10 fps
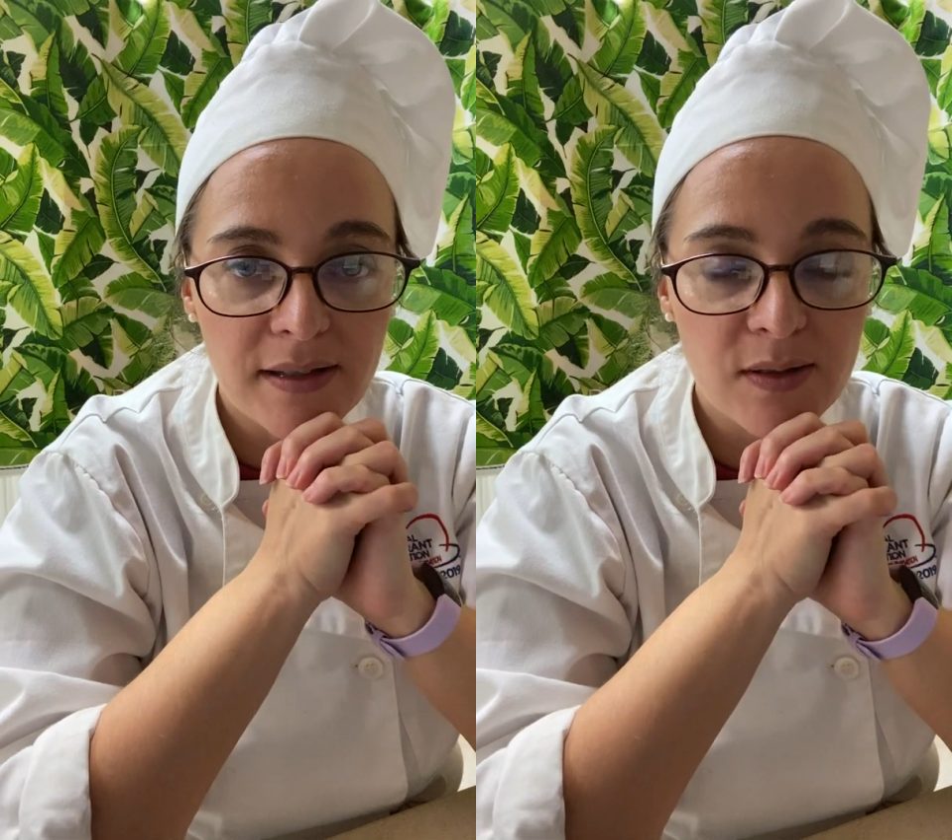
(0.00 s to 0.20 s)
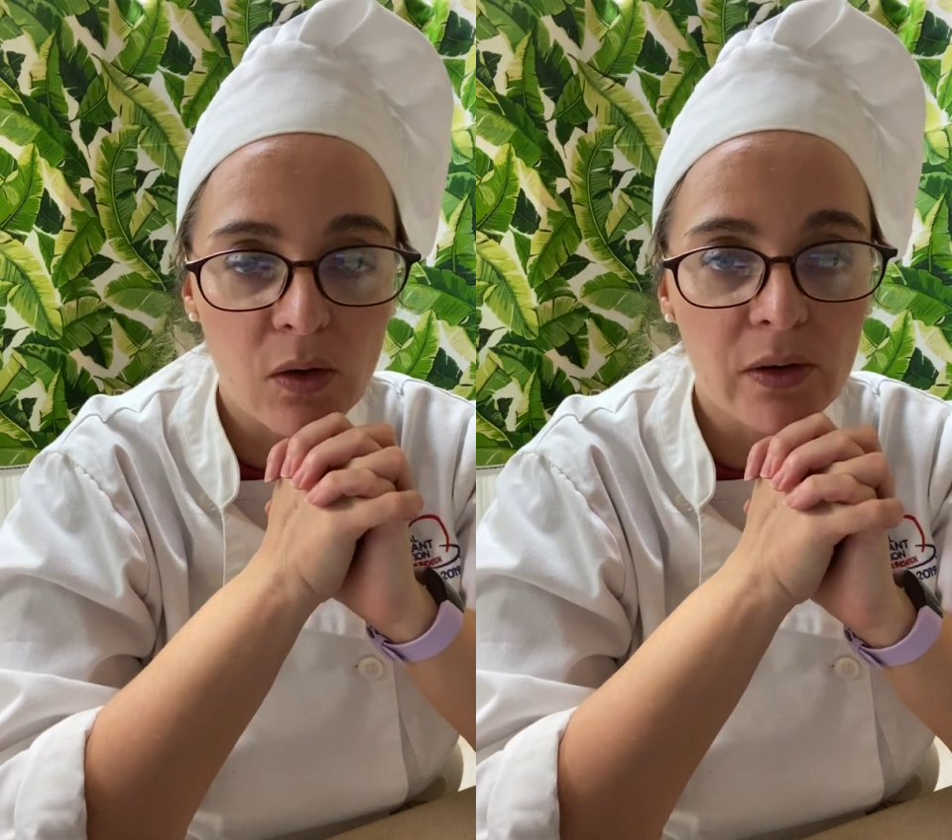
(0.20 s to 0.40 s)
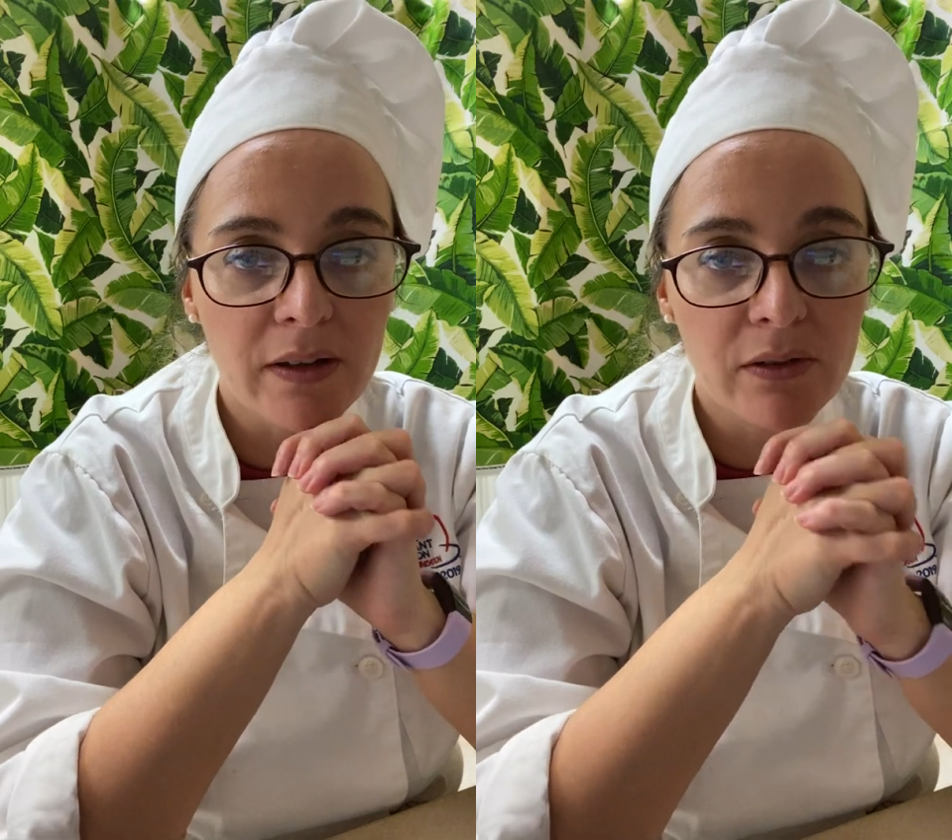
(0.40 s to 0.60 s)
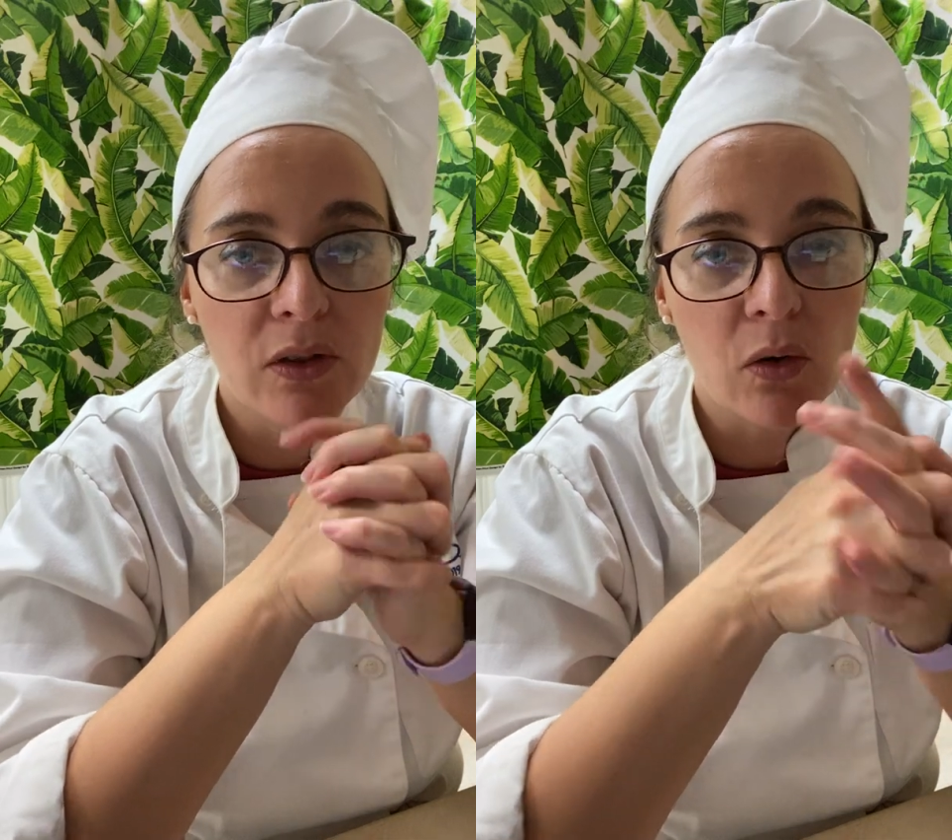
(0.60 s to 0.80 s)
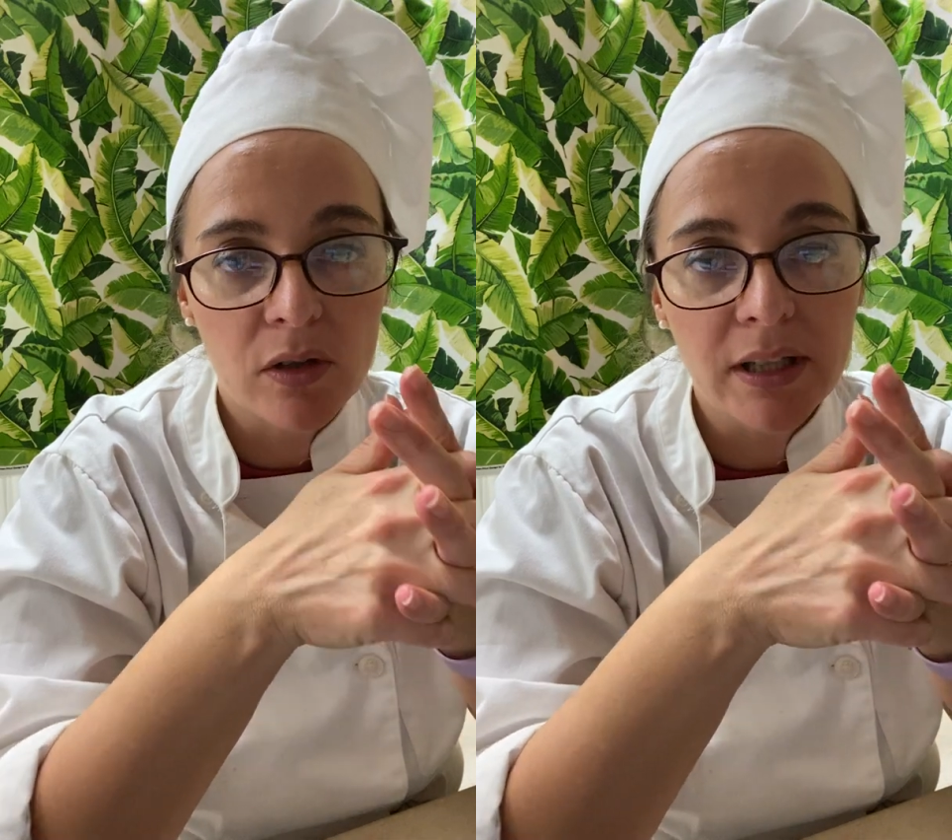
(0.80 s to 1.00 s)
So even
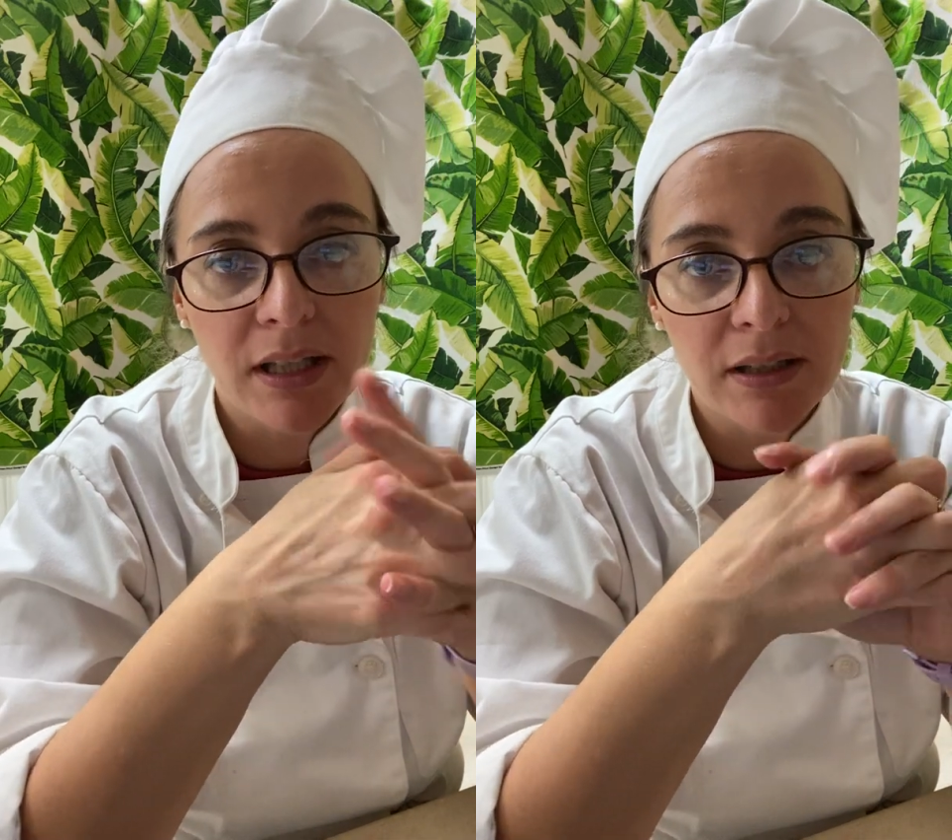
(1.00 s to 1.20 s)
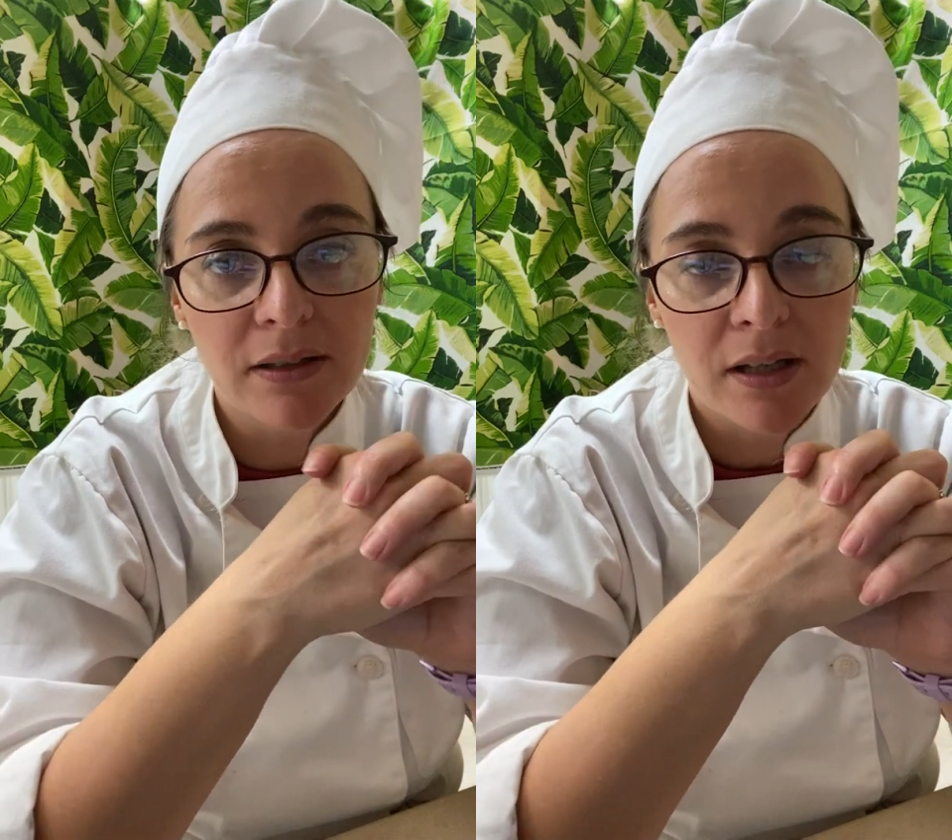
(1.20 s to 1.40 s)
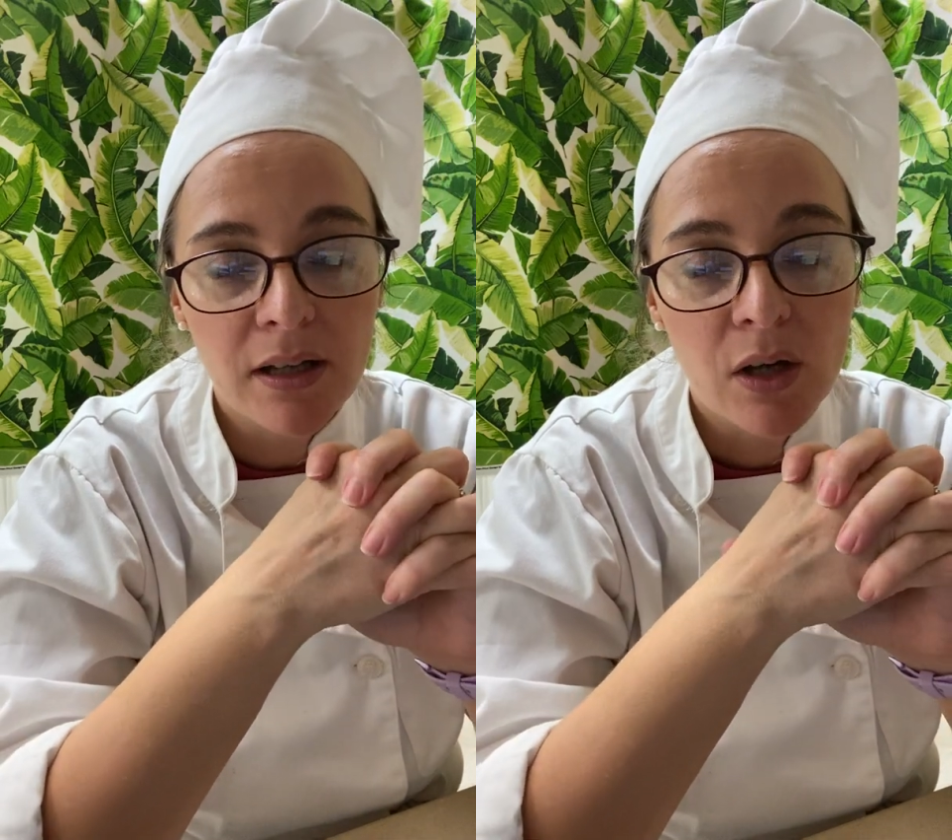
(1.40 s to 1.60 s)
though clean